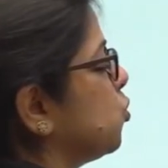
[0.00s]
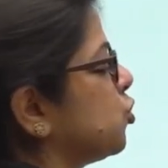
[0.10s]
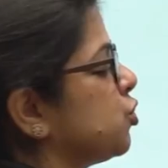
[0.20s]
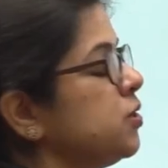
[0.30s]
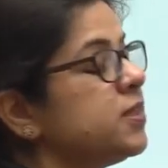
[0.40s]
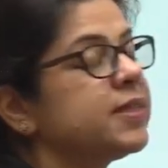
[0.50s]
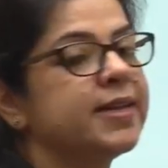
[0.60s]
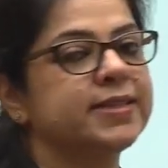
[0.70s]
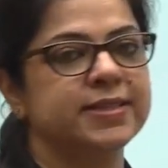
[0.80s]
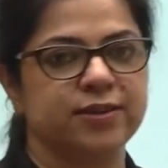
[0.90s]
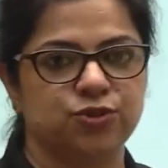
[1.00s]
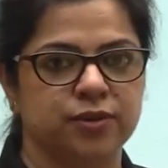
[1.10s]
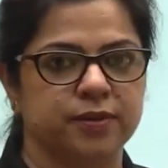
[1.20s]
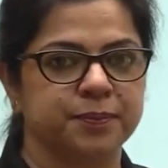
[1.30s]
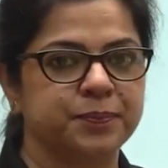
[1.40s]
oceans,
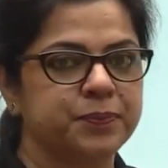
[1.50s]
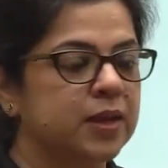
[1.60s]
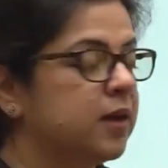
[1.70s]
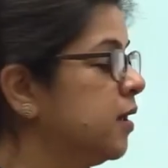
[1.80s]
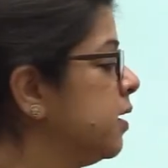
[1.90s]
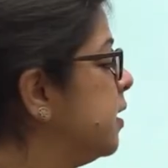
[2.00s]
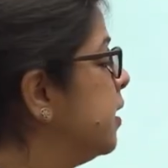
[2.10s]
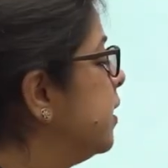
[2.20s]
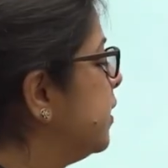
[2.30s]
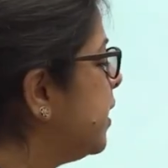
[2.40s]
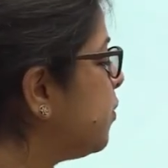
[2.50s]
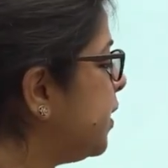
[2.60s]
etc. Now,